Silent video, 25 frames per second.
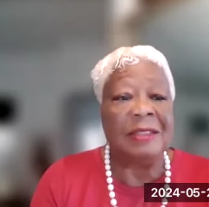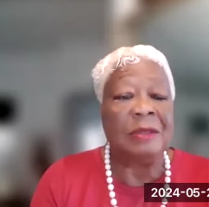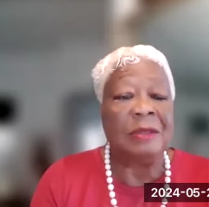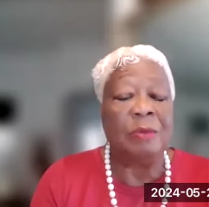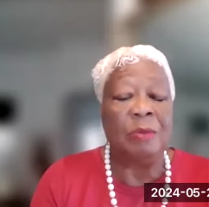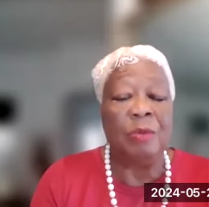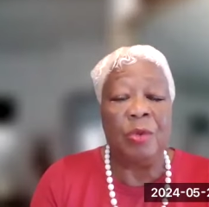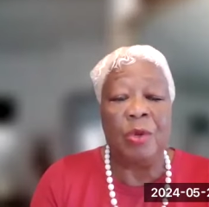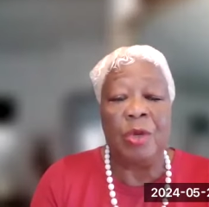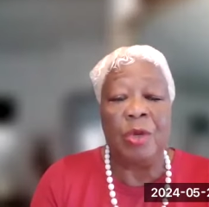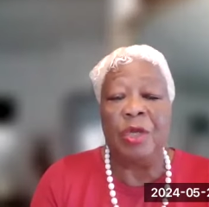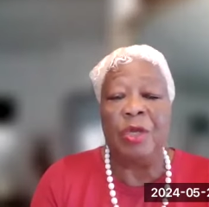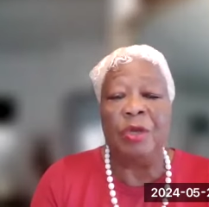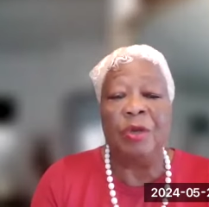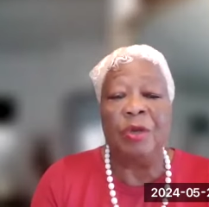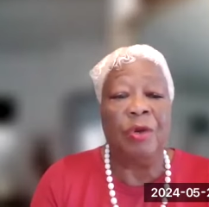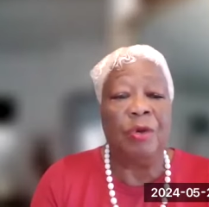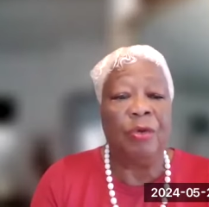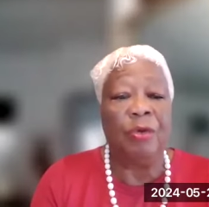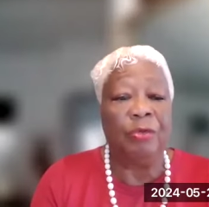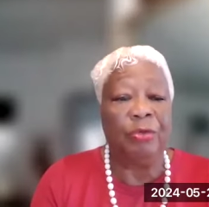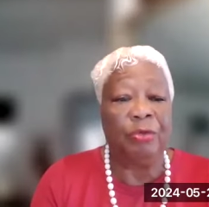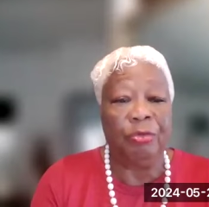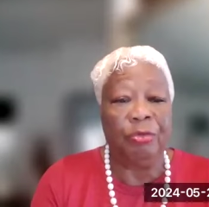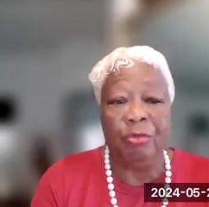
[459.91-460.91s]
the more you
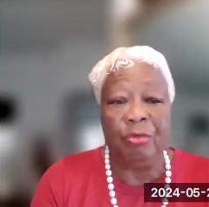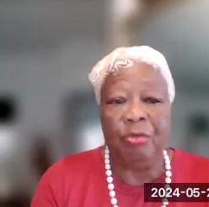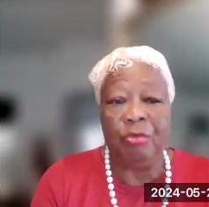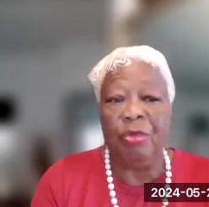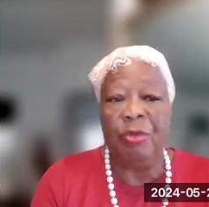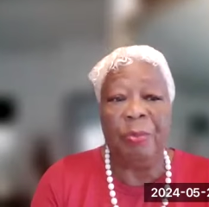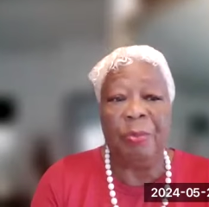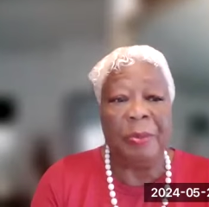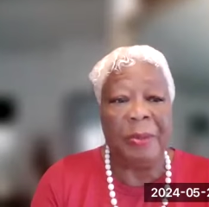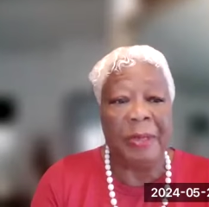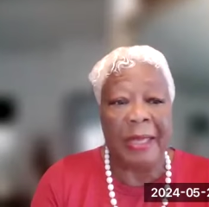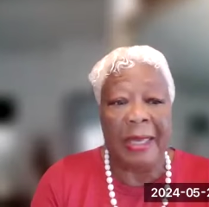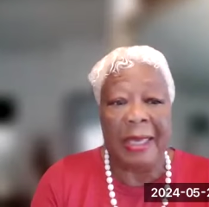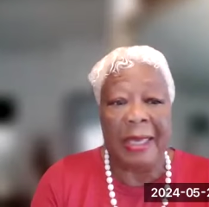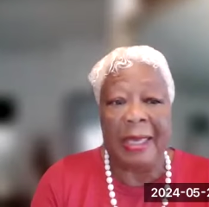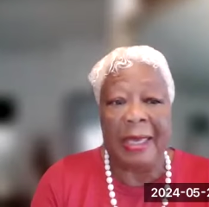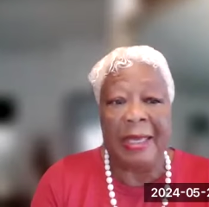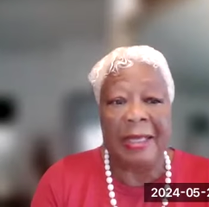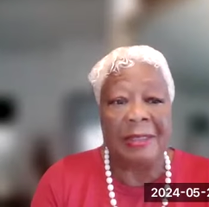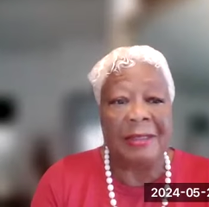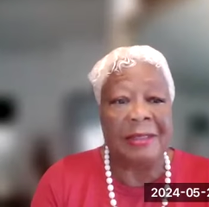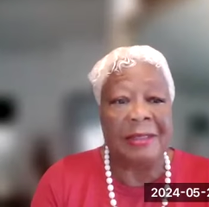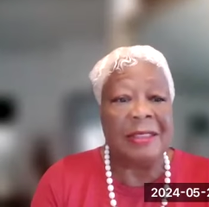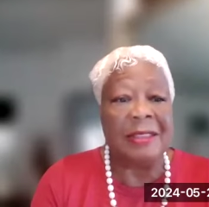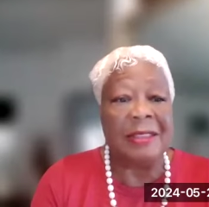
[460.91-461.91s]
go through the
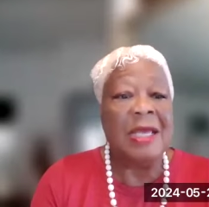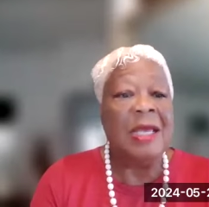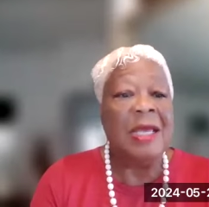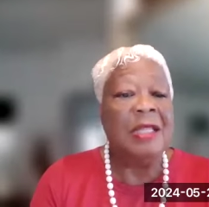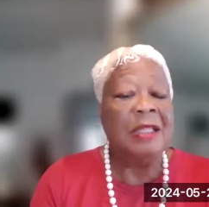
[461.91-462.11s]
plans,